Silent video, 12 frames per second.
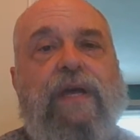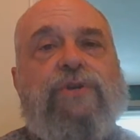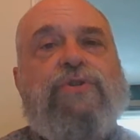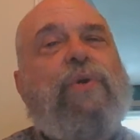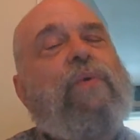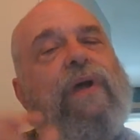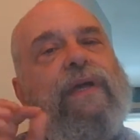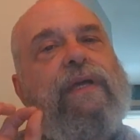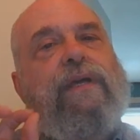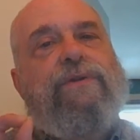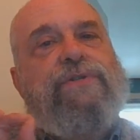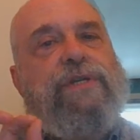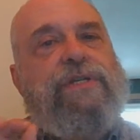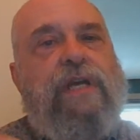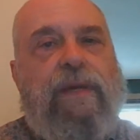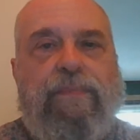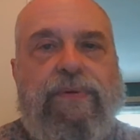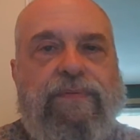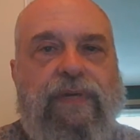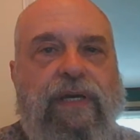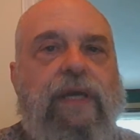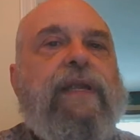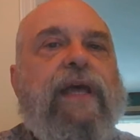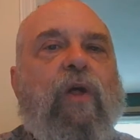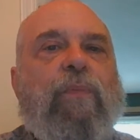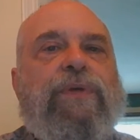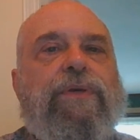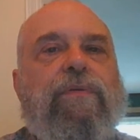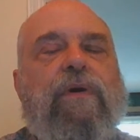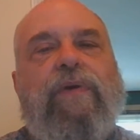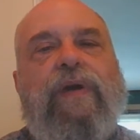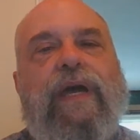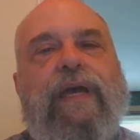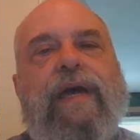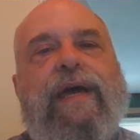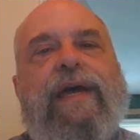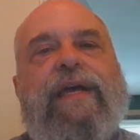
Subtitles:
So here's a tip that can help you, okay?